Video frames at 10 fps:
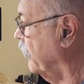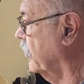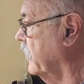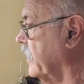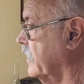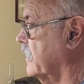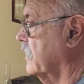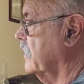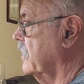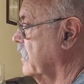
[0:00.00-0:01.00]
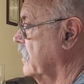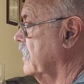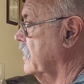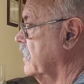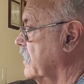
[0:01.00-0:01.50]
pulling it,
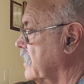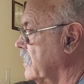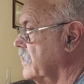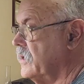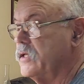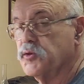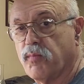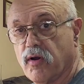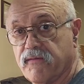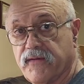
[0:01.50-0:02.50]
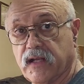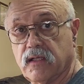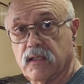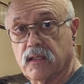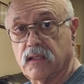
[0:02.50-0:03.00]
is
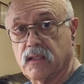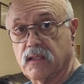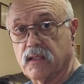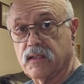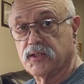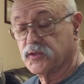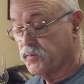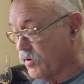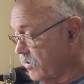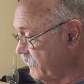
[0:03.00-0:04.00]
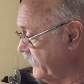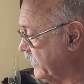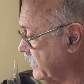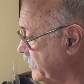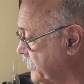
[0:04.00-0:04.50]
perfect. This is
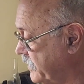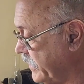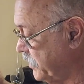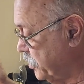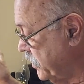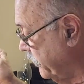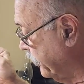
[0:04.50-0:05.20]
perfectly stitched.